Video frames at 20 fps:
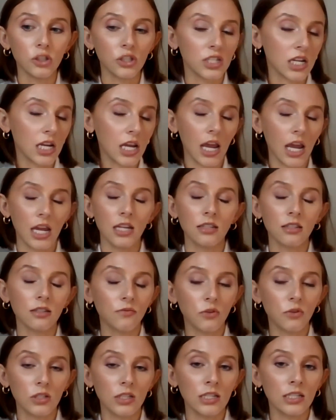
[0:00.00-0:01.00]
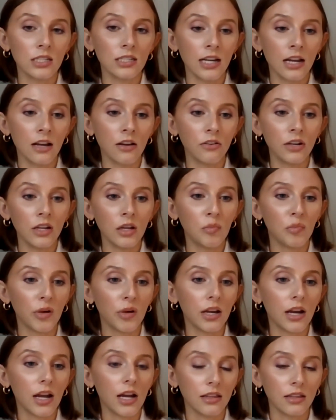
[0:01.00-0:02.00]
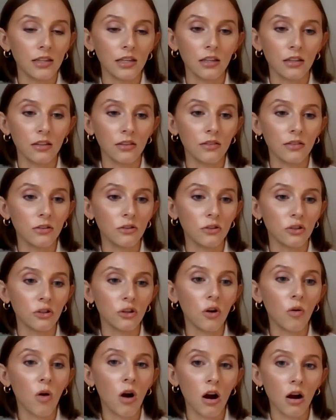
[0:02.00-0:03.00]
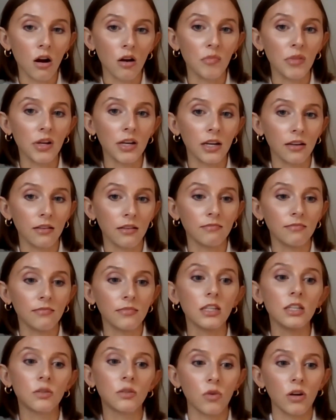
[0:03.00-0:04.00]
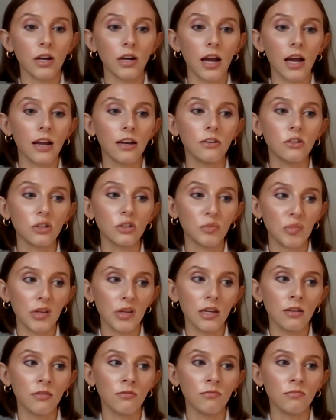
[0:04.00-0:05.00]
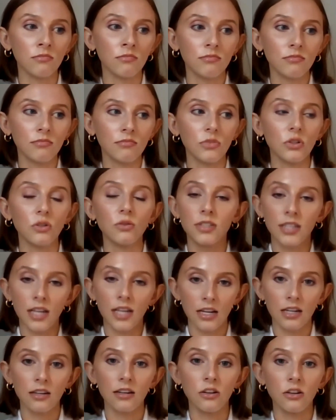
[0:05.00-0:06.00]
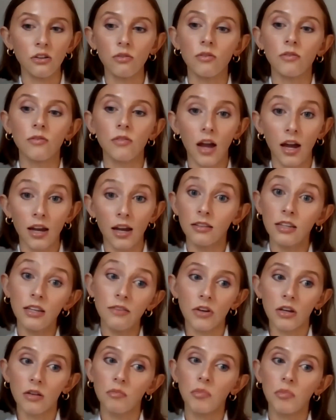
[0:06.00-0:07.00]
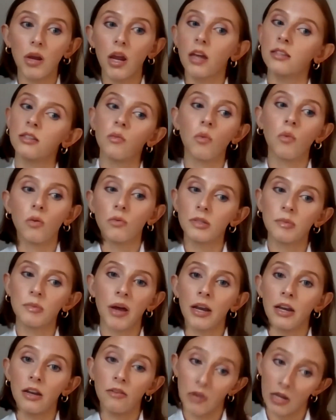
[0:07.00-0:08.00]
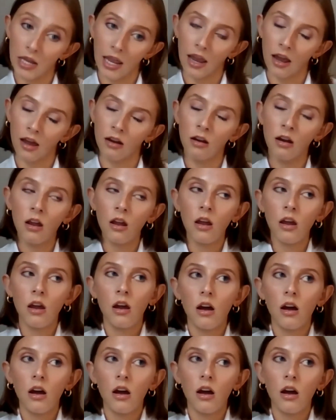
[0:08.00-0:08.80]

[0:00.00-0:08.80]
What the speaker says: just in case for seasonality, but I think there's no harm in this one kind of just being, you set it and you kind of leave it because it won't spend if it can't.